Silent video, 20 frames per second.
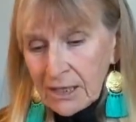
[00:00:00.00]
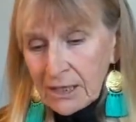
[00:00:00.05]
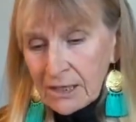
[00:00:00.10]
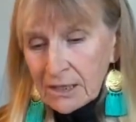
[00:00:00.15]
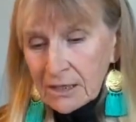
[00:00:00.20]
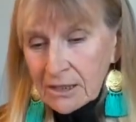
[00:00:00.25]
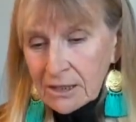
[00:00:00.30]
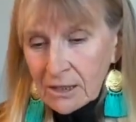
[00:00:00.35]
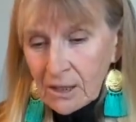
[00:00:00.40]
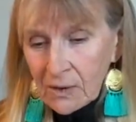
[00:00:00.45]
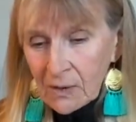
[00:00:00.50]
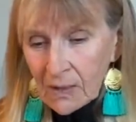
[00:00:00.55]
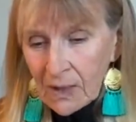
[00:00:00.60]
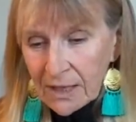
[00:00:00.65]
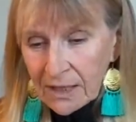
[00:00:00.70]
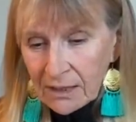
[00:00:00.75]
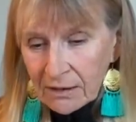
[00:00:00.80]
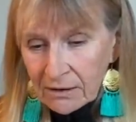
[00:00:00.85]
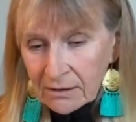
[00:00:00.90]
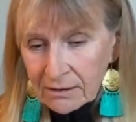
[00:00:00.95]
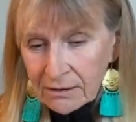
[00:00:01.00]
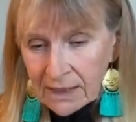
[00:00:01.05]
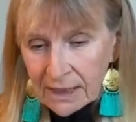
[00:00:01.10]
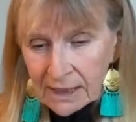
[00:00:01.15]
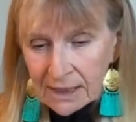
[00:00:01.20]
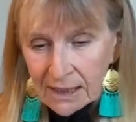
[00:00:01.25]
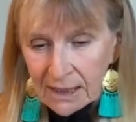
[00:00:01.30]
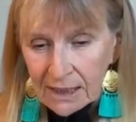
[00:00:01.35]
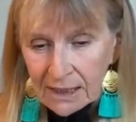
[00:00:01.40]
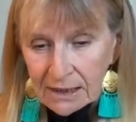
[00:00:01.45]
So another thing
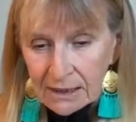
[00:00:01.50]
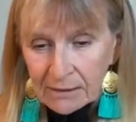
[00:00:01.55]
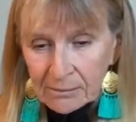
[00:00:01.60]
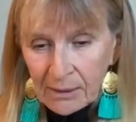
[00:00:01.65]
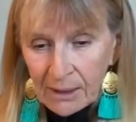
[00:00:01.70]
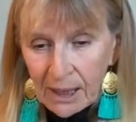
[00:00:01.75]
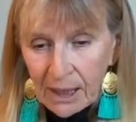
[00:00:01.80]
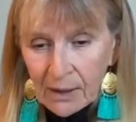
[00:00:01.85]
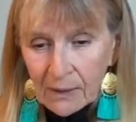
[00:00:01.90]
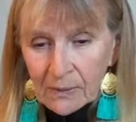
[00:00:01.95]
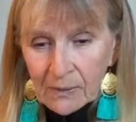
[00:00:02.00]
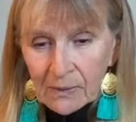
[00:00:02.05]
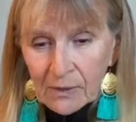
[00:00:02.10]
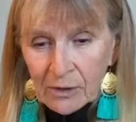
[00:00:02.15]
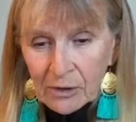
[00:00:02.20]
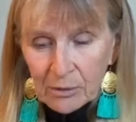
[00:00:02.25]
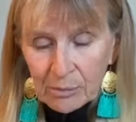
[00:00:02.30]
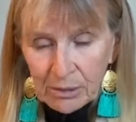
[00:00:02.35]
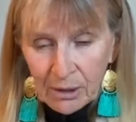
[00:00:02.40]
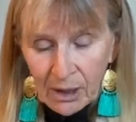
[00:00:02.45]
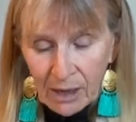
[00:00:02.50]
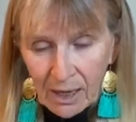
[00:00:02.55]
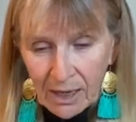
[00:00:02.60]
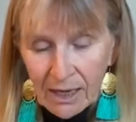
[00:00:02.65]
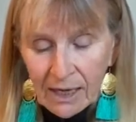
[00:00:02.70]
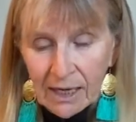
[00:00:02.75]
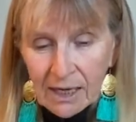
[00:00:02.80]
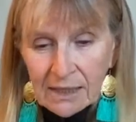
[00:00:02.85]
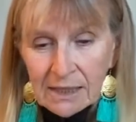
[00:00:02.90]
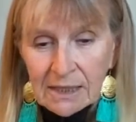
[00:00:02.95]
I liked about the
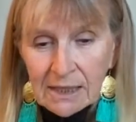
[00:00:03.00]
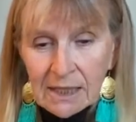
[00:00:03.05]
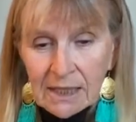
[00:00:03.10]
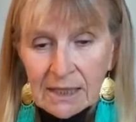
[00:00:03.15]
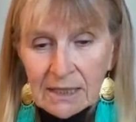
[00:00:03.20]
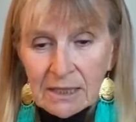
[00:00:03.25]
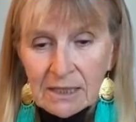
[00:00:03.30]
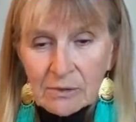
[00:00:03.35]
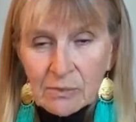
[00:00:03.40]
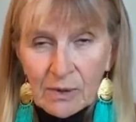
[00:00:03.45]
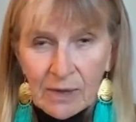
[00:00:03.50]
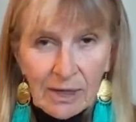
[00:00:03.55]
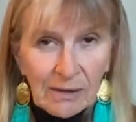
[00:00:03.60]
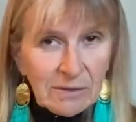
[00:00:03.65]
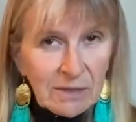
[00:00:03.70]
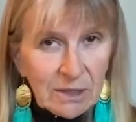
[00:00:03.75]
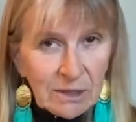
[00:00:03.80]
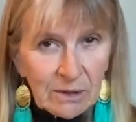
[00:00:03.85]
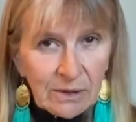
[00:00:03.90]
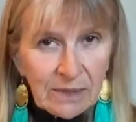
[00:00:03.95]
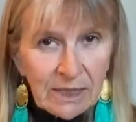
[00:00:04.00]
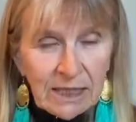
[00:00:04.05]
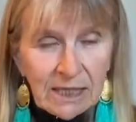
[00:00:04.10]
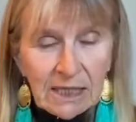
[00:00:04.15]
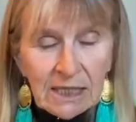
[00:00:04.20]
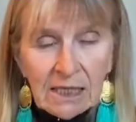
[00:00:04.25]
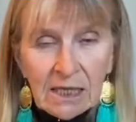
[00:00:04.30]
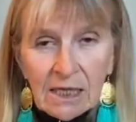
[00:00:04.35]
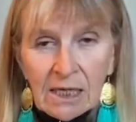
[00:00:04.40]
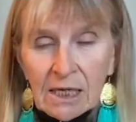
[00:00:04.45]
product is, when I was
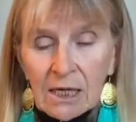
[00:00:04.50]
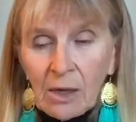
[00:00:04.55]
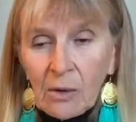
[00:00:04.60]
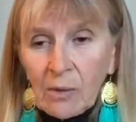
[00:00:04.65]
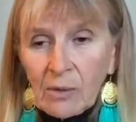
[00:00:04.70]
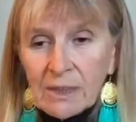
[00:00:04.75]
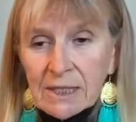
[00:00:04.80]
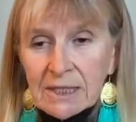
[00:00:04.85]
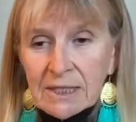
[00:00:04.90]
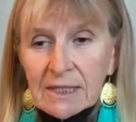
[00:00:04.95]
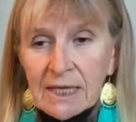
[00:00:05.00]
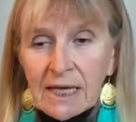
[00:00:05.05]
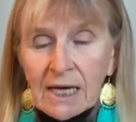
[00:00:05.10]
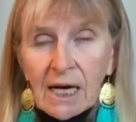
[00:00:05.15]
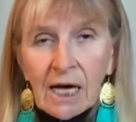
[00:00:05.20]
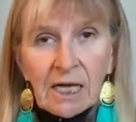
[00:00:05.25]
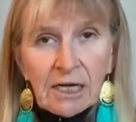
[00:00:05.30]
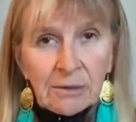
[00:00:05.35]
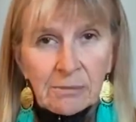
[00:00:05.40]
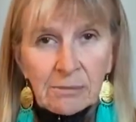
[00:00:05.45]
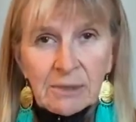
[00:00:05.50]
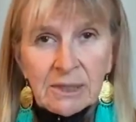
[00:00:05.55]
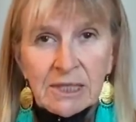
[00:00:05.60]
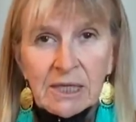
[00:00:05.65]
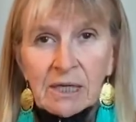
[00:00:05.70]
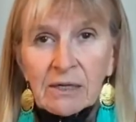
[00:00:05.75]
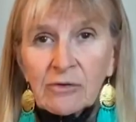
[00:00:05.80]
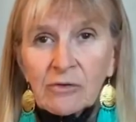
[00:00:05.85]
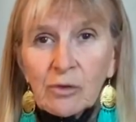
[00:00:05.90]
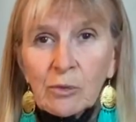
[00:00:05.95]
learning, was that
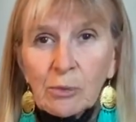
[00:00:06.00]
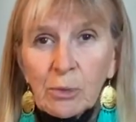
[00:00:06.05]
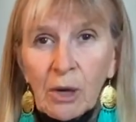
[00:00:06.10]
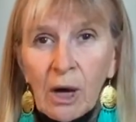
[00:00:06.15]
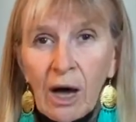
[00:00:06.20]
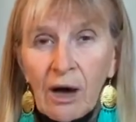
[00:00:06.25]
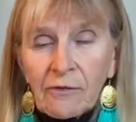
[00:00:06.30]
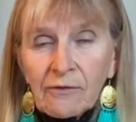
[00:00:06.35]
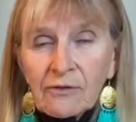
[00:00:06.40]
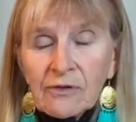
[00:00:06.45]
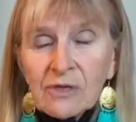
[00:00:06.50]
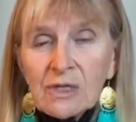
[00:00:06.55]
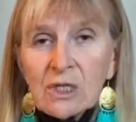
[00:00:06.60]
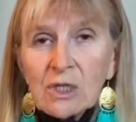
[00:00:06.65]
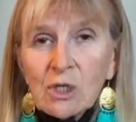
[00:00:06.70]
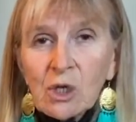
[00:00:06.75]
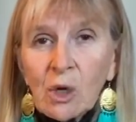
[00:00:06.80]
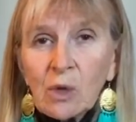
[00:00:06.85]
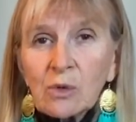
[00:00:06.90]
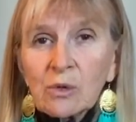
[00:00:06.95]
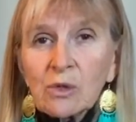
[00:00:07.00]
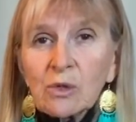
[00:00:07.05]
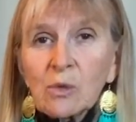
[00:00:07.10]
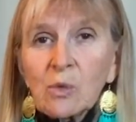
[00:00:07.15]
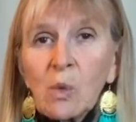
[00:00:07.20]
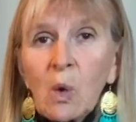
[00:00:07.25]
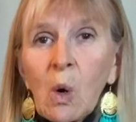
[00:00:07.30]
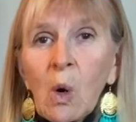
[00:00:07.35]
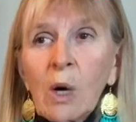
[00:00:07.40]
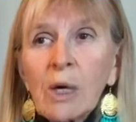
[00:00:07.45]
100% of the profits go
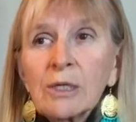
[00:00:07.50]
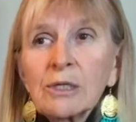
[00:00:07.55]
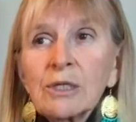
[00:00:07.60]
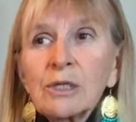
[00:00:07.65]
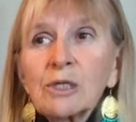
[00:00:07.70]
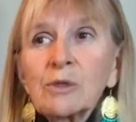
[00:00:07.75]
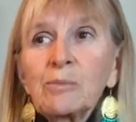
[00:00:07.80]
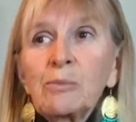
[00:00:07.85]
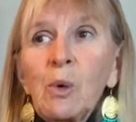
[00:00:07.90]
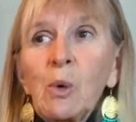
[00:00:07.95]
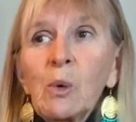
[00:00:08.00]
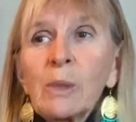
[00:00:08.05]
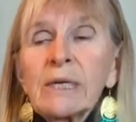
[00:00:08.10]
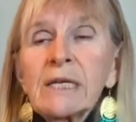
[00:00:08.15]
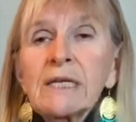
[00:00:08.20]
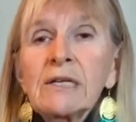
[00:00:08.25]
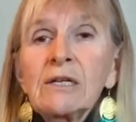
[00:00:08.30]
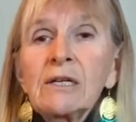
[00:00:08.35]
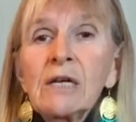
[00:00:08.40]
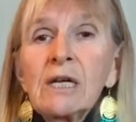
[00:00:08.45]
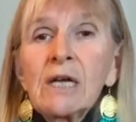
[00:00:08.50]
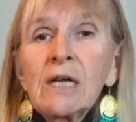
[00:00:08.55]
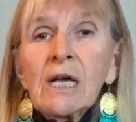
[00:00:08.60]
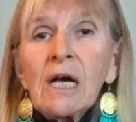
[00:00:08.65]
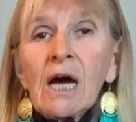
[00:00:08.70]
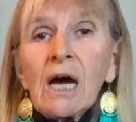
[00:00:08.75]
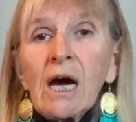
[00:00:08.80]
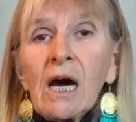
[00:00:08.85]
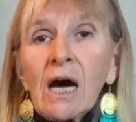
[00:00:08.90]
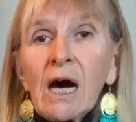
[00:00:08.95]
towards supporting
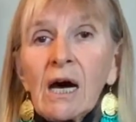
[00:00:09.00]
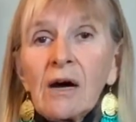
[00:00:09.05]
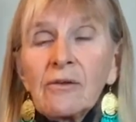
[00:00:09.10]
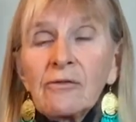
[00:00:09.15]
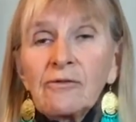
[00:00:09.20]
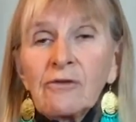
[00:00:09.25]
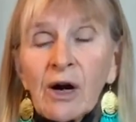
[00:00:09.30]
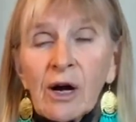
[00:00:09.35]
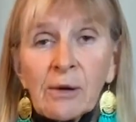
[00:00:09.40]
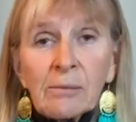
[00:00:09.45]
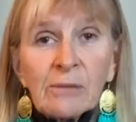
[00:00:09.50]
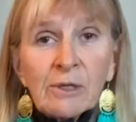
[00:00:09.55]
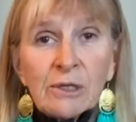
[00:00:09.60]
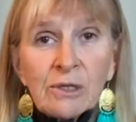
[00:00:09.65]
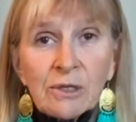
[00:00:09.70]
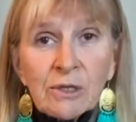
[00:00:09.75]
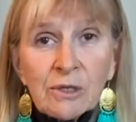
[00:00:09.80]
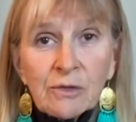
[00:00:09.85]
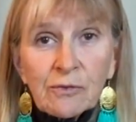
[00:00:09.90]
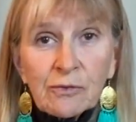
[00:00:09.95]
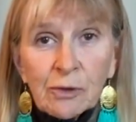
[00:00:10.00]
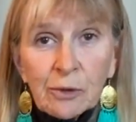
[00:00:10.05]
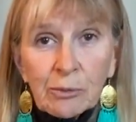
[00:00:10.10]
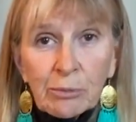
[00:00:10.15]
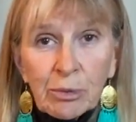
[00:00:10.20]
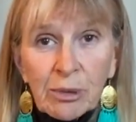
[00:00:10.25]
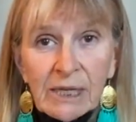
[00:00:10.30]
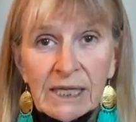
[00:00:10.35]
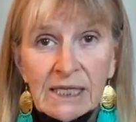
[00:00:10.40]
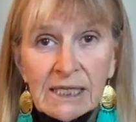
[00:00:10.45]

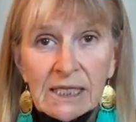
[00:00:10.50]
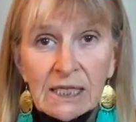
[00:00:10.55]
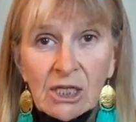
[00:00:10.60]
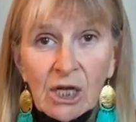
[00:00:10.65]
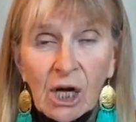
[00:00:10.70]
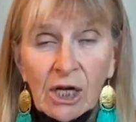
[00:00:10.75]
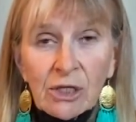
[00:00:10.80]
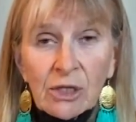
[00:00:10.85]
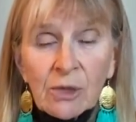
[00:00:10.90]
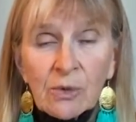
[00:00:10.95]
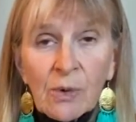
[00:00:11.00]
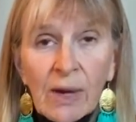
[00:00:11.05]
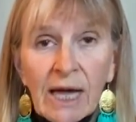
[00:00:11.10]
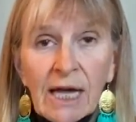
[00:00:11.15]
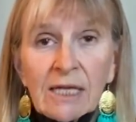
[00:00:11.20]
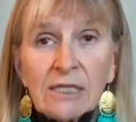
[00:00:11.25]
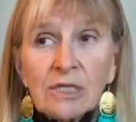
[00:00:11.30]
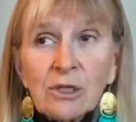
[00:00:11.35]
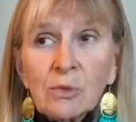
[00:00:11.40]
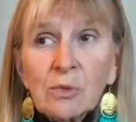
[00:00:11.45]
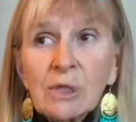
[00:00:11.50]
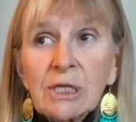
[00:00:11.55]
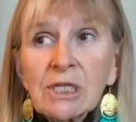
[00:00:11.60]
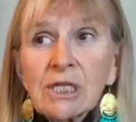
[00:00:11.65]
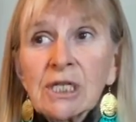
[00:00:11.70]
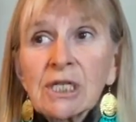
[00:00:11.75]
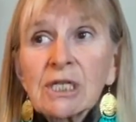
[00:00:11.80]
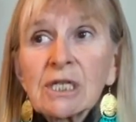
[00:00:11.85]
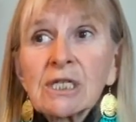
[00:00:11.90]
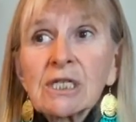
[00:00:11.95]
farmersfootprint.us,
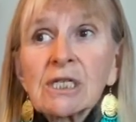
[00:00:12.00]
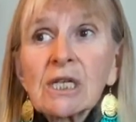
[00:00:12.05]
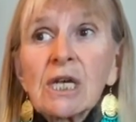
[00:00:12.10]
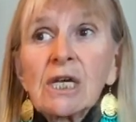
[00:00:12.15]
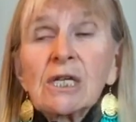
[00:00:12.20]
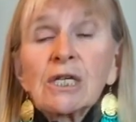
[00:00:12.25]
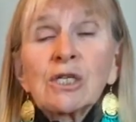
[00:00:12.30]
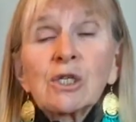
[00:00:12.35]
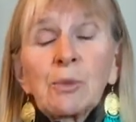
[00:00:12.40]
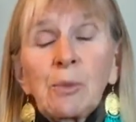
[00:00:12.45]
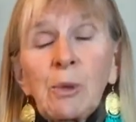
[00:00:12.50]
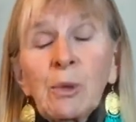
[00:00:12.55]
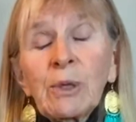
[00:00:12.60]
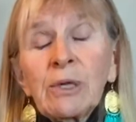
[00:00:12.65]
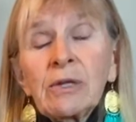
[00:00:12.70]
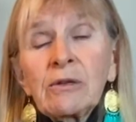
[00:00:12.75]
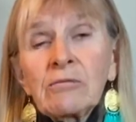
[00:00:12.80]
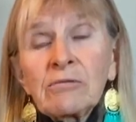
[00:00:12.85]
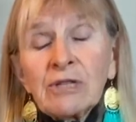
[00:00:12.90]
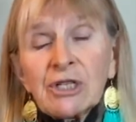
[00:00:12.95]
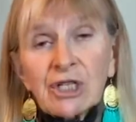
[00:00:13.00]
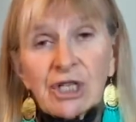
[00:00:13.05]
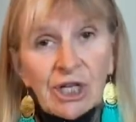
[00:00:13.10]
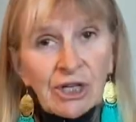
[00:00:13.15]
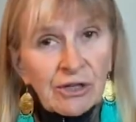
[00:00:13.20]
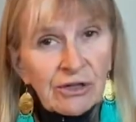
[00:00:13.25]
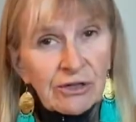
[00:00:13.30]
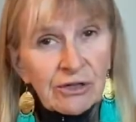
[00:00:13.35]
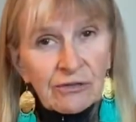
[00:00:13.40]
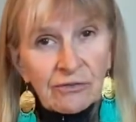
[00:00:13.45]
which is supporting
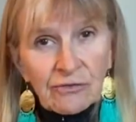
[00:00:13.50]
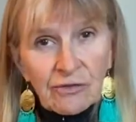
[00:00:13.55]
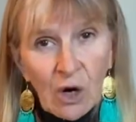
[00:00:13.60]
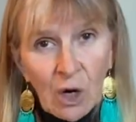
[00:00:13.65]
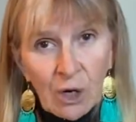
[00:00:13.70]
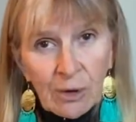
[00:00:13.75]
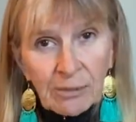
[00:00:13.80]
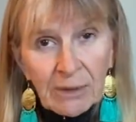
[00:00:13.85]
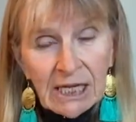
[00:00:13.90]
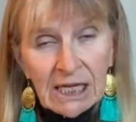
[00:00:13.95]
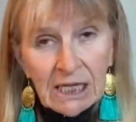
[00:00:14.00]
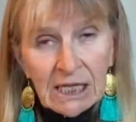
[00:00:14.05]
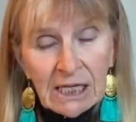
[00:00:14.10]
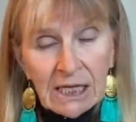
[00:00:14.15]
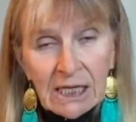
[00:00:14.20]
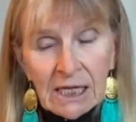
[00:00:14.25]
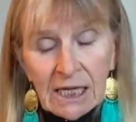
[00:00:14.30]
regenerative farming.